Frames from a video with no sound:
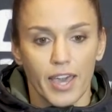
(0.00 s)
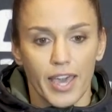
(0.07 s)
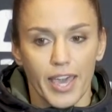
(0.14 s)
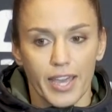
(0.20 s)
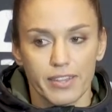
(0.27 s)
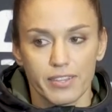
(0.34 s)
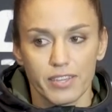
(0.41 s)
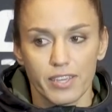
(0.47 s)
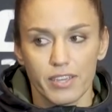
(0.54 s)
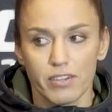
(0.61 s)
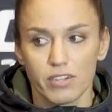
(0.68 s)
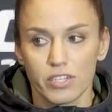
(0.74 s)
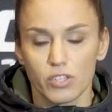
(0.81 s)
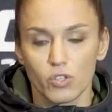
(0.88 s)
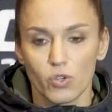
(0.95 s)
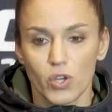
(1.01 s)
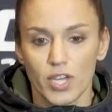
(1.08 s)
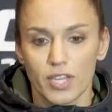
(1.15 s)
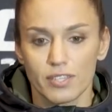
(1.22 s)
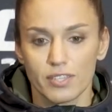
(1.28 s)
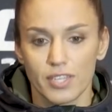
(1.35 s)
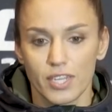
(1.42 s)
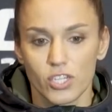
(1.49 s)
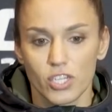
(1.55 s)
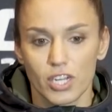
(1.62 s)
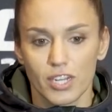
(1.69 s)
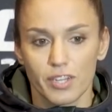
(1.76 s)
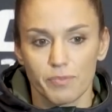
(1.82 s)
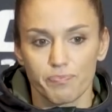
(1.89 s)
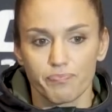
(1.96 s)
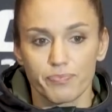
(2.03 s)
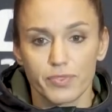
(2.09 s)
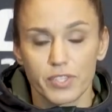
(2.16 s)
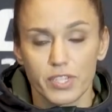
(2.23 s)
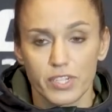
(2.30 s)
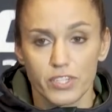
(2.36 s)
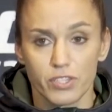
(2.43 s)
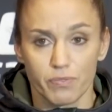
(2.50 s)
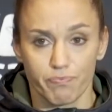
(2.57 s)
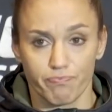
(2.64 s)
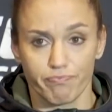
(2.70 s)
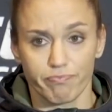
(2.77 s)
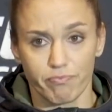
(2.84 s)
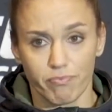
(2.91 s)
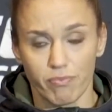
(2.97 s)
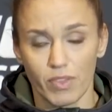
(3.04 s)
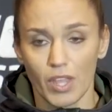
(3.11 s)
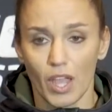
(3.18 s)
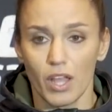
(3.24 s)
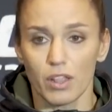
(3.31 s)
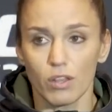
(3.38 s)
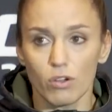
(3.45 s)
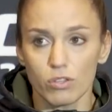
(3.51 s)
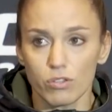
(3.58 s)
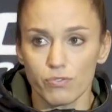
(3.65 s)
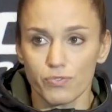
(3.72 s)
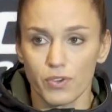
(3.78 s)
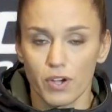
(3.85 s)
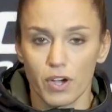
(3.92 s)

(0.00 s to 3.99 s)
And here in US, actually, there is a lot of